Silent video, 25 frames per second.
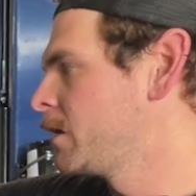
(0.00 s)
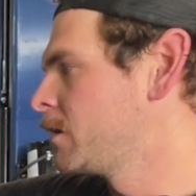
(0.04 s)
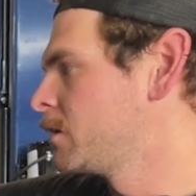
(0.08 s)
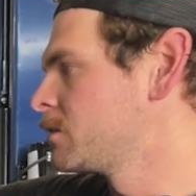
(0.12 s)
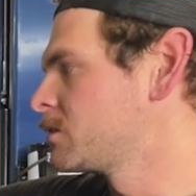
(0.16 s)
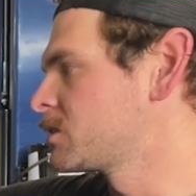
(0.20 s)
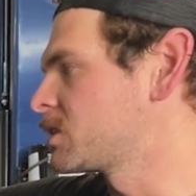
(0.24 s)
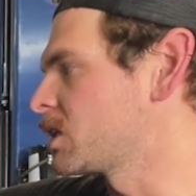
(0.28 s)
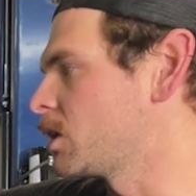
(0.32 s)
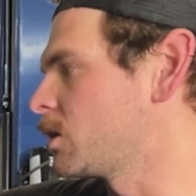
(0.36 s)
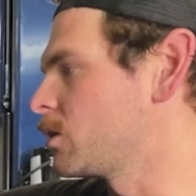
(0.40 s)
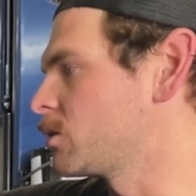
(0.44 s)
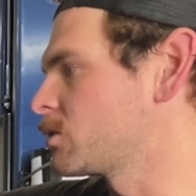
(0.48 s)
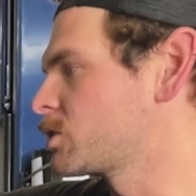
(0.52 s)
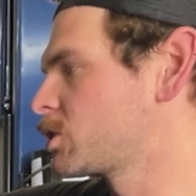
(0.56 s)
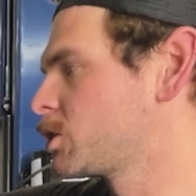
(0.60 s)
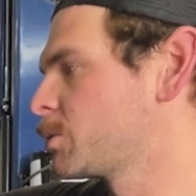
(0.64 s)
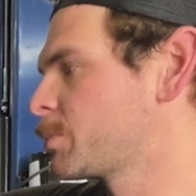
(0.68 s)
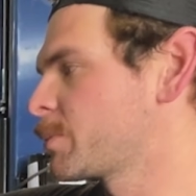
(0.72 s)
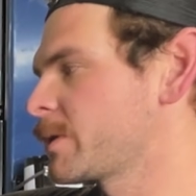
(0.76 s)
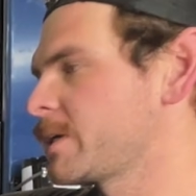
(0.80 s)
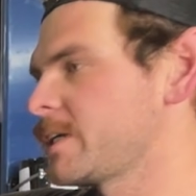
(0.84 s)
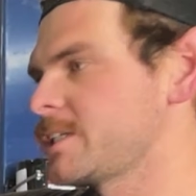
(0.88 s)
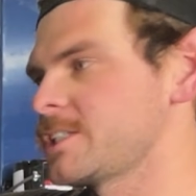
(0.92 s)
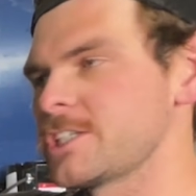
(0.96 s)
So
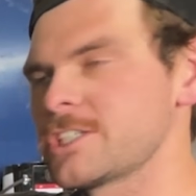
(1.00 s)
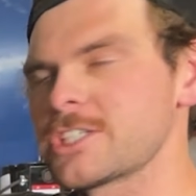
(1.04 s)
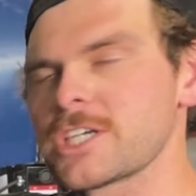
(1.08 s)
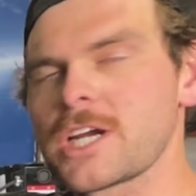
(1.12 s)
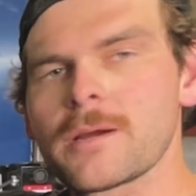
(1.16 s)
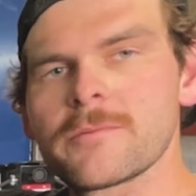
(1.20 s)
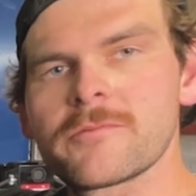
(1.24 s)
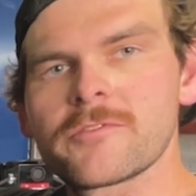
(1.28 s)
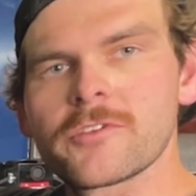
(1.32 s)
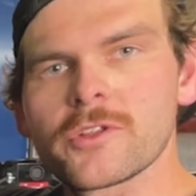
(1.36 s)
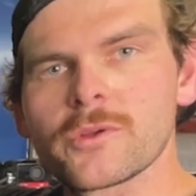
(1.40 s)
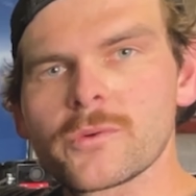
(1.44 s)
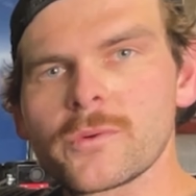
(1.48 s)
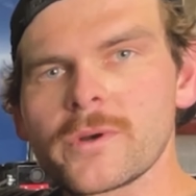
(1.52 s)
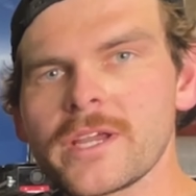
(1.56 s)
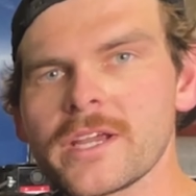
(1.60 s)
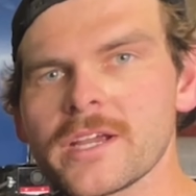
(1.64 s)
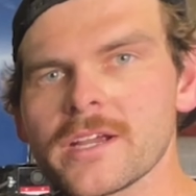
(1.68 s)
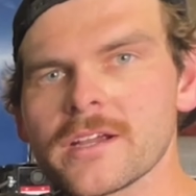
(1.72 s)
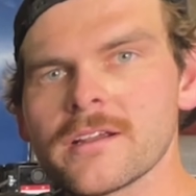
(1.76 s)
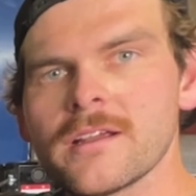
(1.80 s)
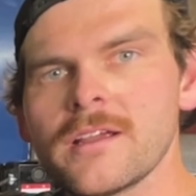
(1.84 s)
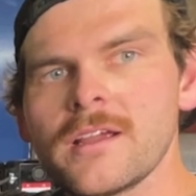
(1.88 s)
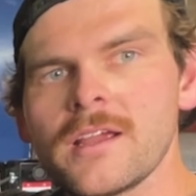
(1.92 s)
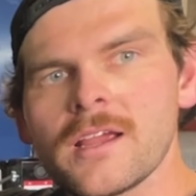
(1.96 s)
super easy job for the
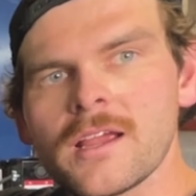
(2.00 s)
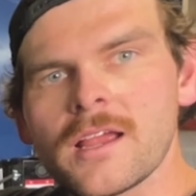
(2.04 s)
rear.